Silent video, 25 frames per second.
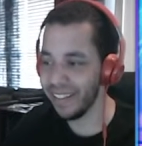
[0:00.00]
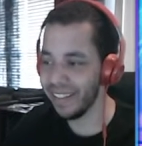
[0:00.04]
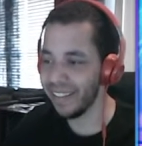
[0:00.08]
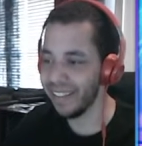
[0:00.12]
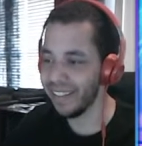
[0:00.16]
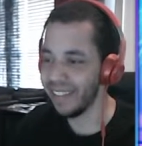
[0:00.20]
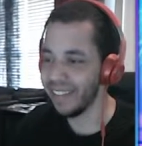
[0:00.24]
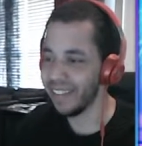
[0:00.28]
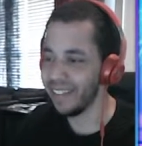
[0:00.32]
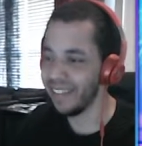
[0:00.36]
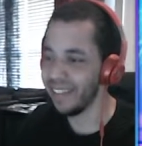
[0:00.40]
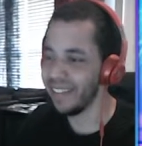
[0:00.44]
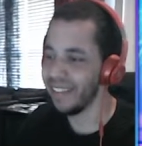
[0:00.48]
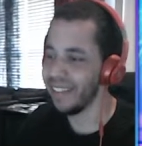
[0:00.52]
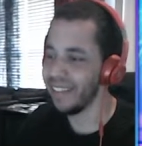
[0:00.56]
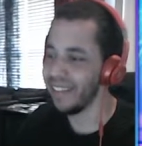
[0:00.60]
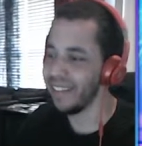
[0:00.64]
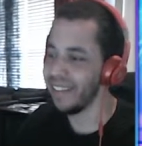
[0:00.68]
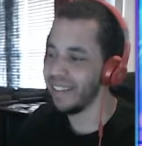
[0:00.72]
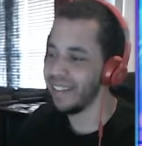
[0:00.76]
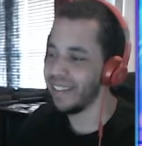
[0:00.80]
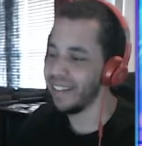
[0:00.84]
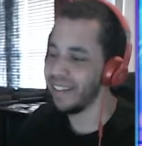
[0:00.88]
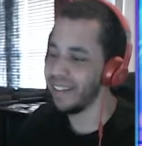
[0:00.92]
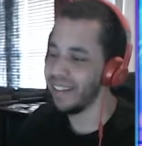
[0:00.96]

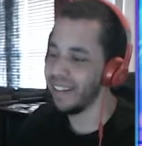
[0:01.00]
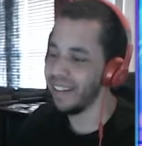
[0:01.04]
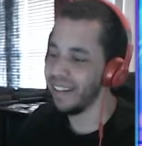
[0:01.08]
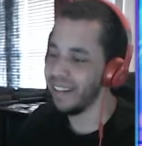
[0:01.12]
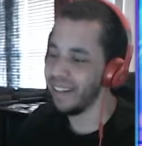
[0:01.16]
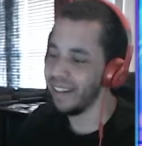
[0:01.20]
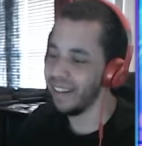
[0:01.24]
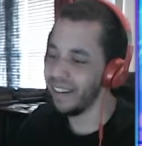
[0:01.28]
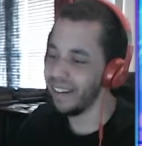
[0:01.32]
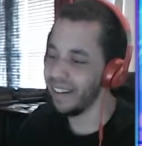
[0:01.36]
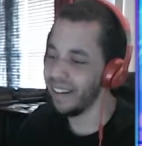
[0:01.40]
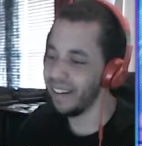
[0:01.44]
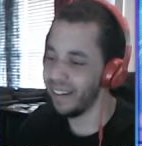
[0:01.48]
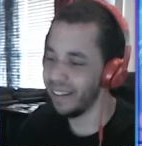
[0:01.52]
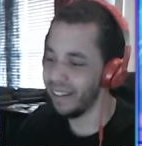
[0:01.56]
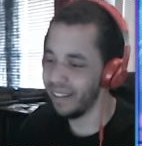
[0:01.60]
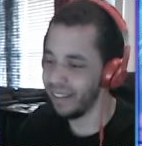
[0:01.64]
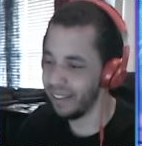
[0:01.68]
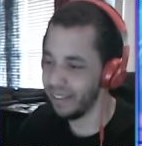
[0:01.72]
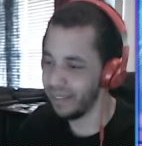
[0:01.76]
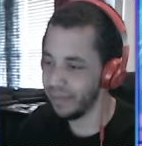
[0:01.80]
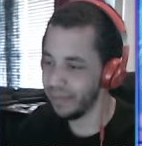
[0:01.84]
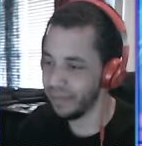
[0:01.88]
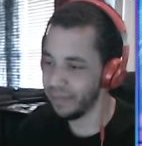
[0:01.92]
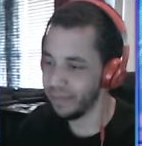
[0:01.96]

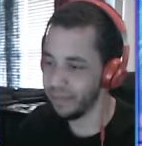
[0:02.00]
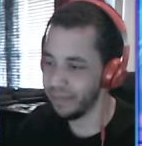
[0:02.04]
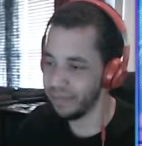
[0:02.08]
No one is speaking in this clip.